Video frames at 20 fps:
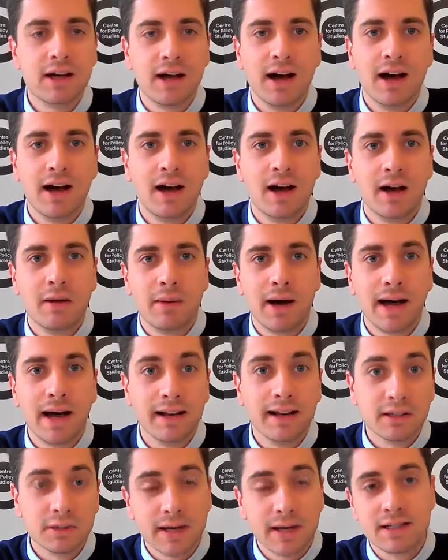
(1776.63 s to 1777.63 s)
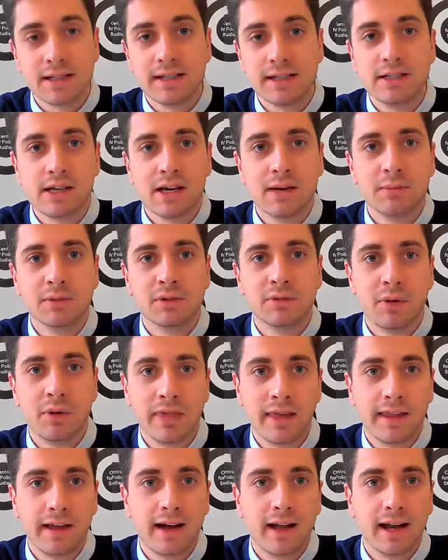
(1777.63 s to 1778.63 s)
and especially in terms of
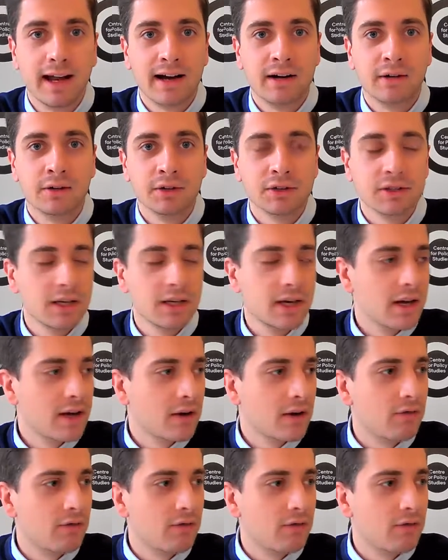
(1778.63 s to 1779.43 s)
whether it allows